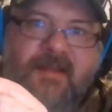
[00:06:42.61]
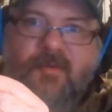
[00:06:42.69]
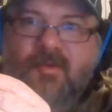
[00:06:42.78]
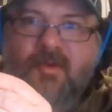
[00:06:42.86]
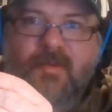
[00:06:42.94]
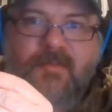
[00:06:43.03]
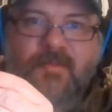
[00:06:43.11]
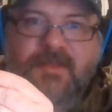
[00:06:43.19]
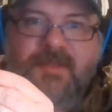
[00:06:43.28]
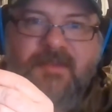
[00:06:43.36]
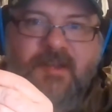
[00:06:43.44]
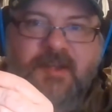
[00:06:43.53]
it'll go in
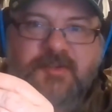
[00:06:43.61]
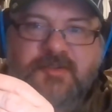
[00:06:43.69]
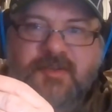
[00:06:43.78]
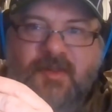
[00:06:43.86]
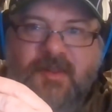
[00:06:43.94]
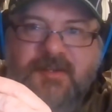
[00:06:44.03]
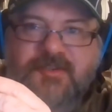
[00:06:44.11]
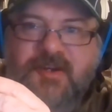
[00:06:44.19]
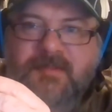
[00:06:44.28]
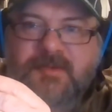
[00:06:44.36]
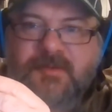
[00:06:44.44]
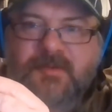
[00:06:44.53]
with the Avengers collection,
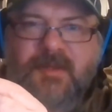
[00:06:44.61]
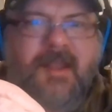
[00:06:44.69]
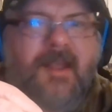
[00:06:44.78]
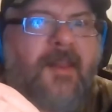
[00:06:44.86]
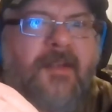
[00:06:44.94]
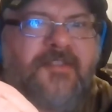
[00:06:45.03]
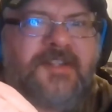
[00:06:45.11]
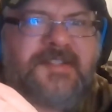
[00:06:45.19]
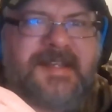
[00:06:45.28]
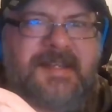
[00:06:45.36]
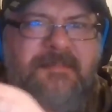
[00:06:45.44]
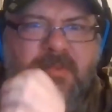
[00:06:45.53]
absolutely. I love the
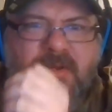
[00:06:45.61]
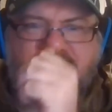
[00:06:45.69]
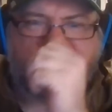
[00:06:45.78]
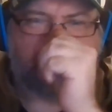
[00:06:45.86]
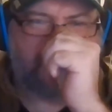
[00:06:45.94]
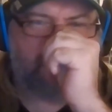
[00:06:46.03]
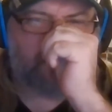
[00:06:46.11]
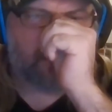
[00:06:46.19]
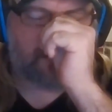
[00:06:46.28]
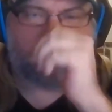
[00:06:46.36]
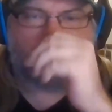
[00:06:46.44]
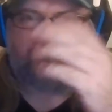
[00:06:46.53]
team books. Team
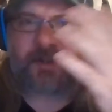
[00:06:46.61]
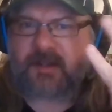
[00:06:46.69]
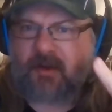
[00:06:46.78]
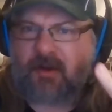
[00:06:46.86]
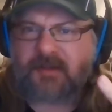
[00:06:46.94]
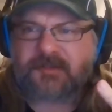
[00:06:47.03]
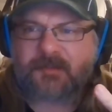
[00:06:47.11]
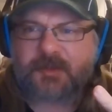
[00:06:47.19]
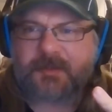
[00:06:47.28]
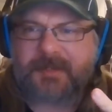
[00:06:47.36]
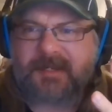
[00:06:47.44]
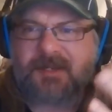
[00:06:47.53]
books are really awesome
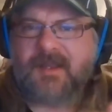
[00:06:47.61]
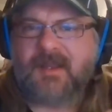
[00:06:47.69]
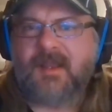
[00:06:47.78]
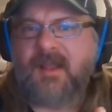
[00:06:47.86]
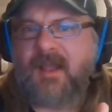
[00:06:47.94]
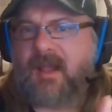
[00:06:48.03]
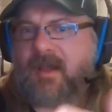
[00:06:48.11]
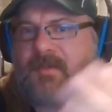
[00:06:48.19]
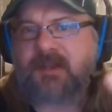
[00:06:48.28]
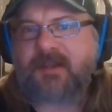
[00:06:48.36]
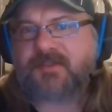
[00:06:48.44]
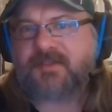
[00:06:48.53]
to me uh,
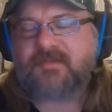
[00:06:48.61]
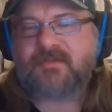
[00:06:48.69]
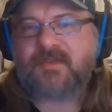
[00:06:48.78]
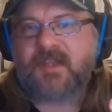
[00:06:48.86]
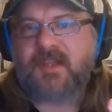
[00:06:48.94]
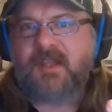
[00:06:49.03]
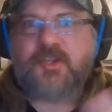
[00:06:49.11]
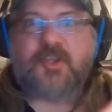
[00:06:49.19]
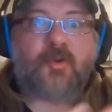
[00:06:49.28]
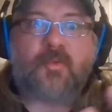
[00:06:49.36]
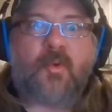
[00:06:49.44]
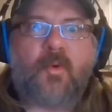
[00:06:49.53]
because of, you
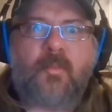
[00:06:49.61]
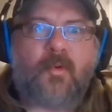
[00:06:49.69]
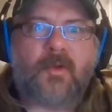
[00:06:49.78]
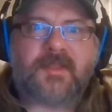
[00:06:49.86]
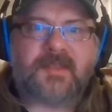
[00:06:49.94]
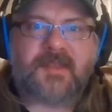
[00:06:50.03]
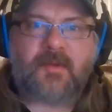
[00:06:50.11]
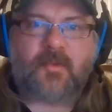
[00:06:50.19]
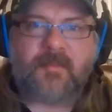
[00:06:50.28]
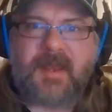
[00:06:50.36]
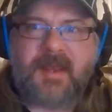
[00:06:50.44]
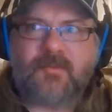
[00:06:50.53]
know, the whole point that they
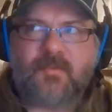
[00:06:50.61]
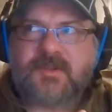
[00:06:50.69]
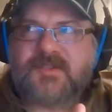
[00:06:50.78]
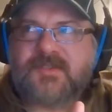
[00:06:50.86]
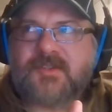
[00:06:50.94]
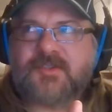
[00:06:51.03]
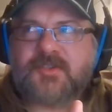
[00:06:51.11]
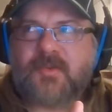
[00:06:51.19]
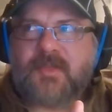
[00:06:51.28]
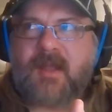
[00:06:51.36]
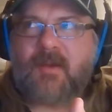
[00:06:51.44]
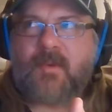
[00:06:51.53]
were made was so
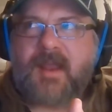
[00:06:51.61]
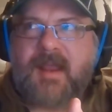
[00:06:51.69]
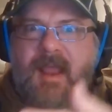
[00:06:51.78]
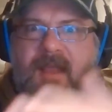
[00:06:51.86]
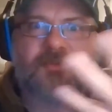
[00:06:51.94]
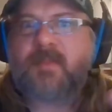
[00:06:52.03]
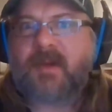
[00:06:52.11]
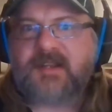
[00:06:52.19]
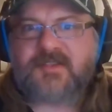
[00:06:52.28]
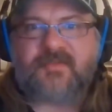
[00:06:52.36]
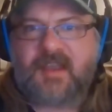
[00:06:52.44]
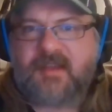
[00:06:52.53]
that way
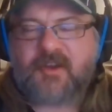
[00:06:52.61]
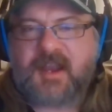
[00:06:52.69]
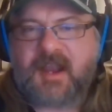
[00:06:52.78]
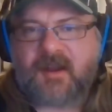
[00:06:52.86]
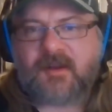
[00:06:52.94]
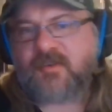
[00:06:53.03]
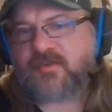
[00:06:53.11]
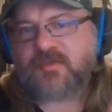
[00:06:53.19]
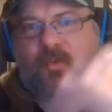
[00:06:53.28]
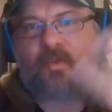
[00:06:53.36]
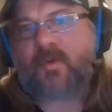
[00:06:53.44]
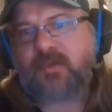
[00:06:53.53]
everybody's favorite
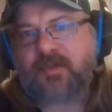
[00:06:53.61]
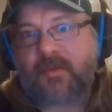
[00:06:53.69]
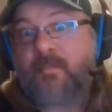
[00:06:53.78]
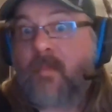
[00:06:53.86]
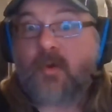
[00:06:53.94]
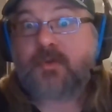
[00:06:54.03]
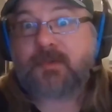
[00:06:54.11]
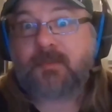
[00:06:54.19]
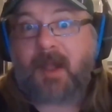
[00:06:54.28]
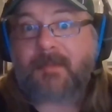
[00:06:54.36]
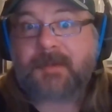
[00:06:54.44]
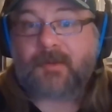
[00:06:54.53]
characters or the most
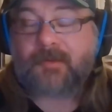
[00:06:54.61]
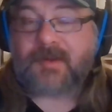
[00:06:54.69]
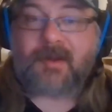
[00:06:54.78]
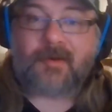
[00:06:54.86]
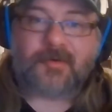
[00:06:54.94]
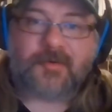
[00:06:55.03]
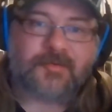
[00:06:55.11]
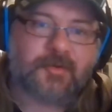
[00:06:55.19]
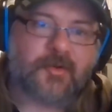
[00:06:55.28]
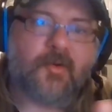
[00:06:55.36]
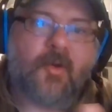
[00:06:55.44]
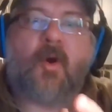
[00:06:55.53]
popular characters
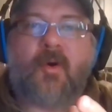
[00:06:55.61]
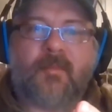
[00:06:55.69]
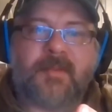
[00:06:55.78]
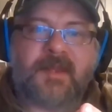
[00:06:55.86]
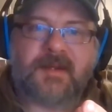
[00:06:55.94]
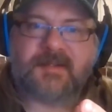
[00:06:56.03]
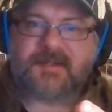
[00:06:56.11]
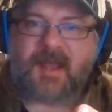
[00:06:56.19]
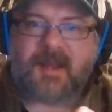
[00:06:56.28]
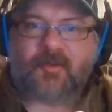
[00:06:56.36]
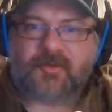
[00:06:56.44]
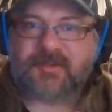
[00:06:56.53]
could all be in a
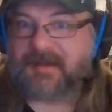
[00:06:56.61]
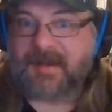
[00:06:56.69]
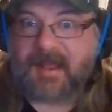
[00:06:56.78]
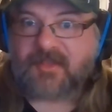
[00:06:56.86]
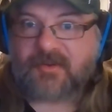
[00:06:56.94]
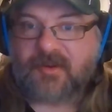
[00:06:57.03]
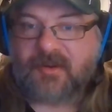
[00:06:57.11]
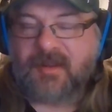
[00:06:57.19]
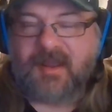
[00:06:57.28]
title together